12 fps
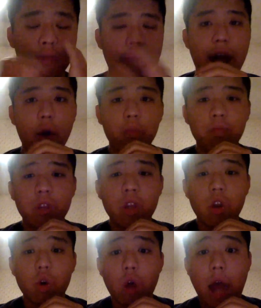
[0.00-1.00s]
Now,
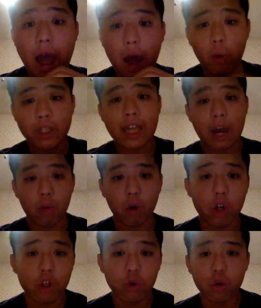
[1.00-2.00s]
once again, we're
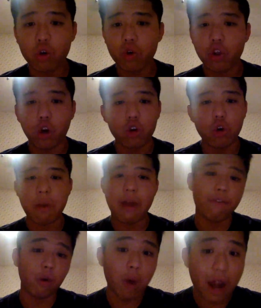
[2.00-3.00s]
the th- third group, and
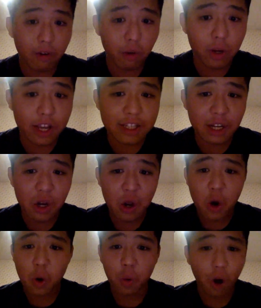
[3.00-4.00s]
for whatever reason,
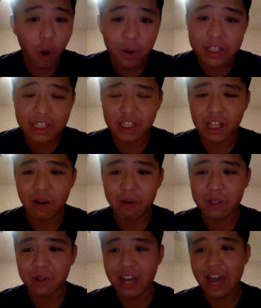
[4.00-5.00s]
we're always the
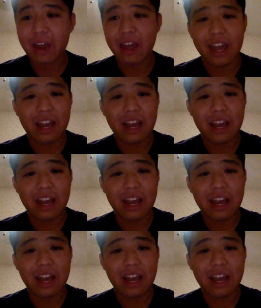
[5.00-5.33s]
slowest. Okay.